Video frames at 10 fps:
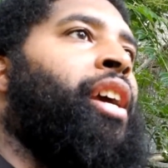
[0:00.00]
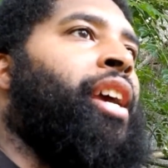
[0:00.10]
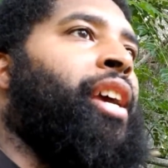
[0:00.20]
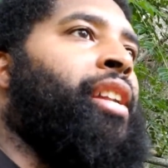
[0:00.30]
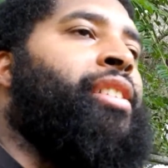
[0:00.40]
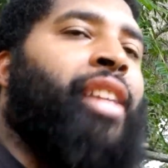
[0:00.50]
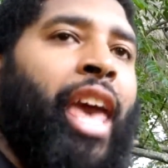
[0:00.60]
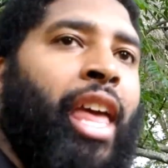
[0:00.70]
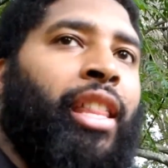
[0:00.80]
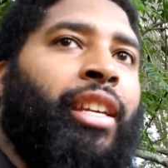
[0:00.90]
and
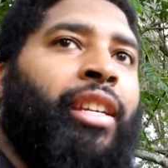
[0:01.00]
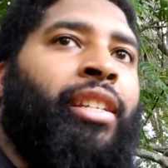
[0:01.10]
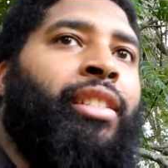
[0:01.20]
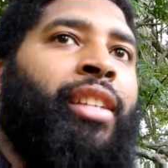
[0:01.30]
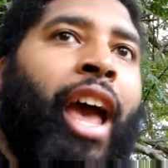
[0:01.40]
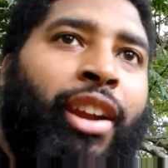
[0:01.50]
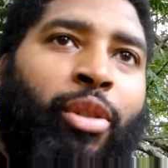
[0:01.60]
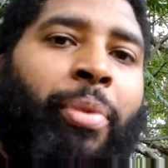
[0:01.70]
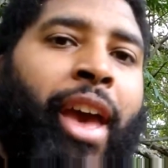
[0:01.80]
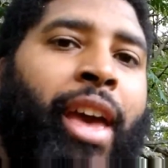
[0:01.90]
sadly Dino
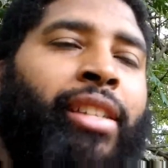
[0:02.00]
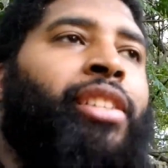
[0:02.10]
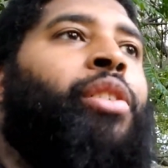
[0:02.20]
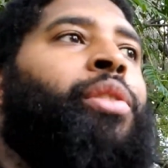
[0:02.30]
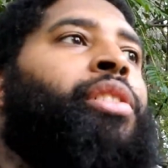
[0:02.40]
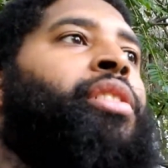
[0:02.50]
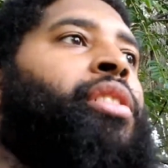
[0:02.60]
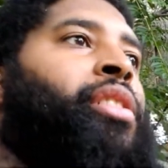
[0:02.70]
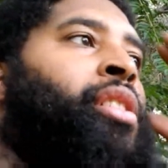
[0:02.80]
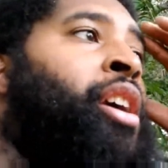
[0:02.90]
passed on
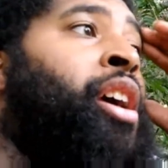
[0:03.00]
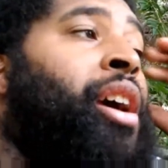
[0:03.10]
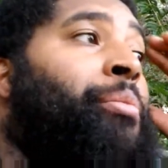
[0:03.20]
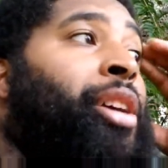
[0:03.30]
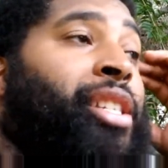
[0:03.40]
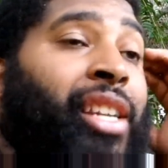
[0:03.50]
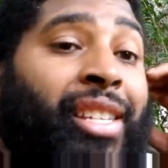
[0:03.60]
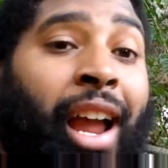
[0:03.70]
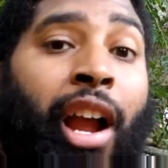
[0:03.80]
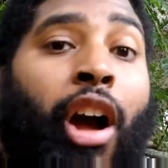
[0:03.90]
us. But since
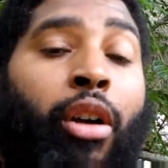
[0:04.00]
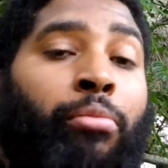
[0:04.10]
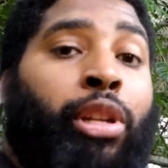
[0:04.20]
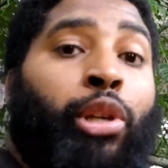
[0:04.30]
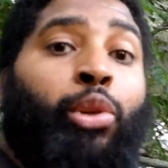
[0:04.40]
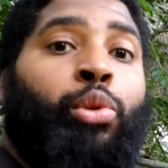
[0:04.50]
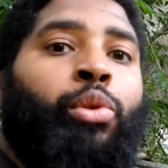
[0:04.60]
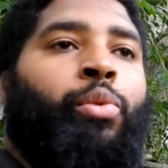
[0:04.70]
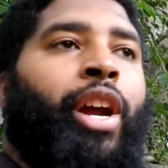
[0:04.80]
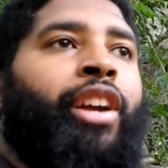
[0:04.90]
I caught Blue
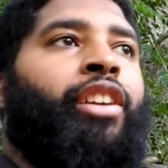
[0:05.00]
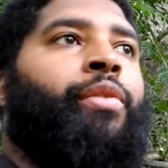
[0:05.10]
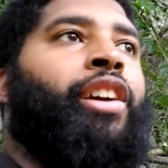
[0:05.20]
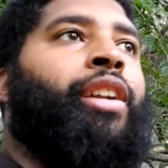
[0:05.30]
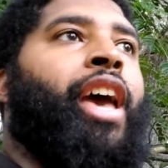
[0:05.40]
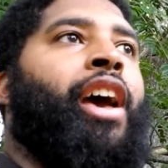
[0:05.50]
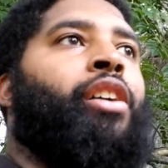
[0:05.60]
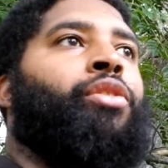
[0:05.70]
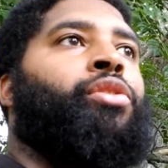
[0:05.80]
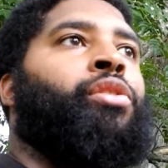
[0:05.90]
right here around the
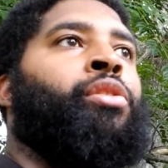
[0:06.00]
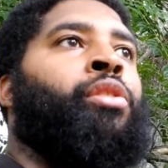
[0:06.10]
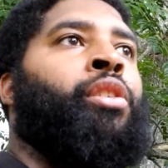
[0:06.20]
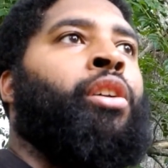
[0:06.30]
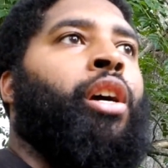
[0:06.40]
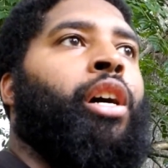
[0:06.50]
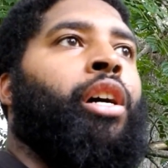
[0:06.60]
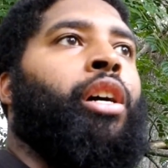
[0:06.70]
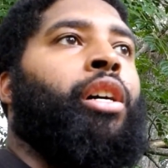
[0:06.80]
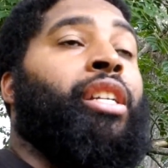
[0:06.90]
house,
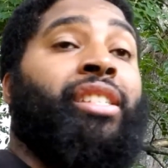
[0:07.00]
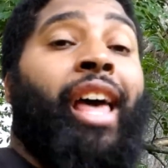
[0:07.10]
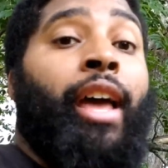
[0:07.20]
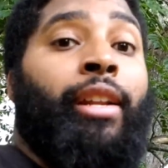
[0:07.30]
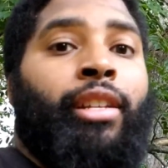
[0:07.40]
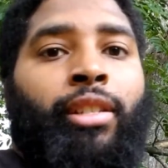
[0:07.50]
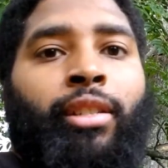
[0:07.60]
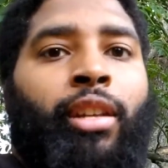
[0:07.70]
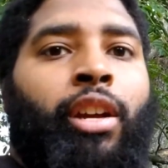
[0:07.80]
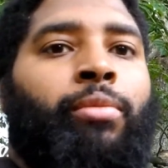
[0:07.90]
decided to
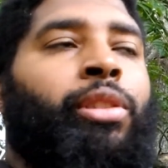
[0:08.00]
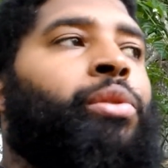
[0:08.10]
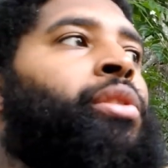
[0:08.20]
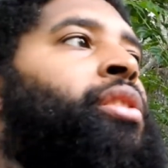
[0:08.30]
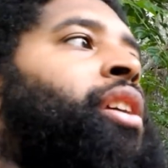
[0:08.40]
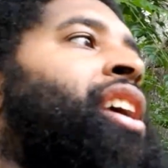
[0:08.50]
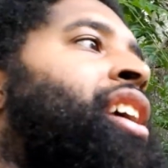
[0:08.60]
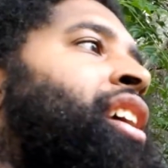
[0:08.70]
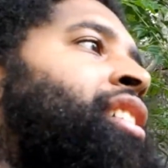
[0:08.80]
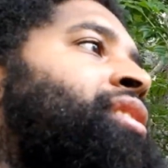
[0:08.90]
turn him loose.
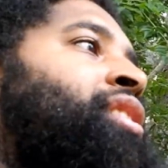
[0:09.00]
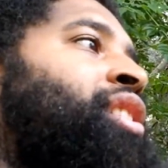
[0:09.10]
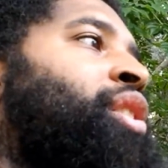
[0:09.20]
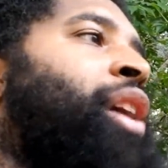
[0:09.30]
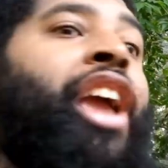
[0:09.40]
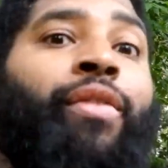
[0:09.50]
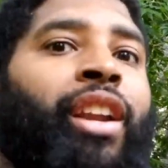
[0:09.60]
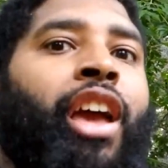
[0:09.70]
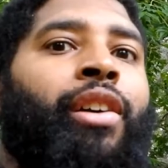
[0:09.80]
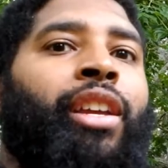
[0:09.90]
And every
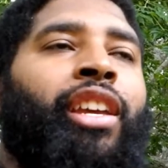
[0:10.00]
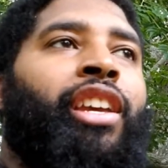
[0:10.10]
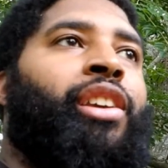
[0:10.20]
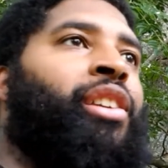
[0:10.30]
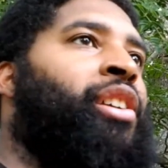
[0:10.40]
now and again